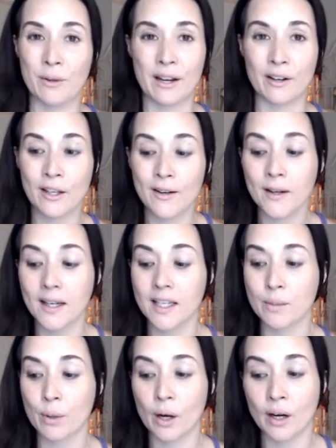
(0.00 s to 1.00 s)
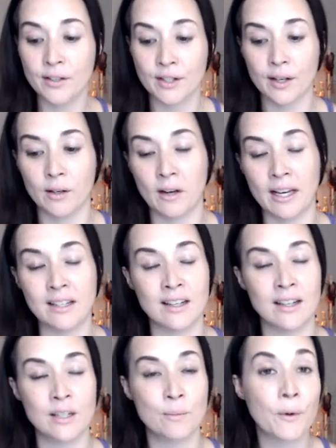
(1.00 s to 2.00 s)
that are curious but also as an
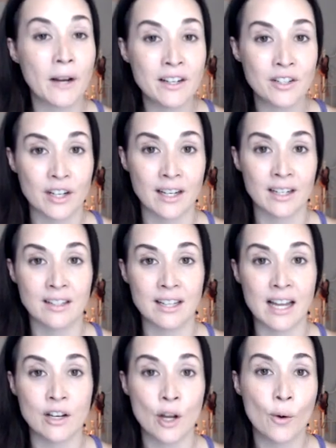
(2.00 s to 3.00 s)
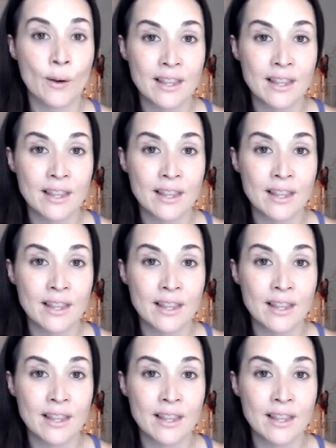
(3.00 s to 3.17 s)
inspiration is that knowing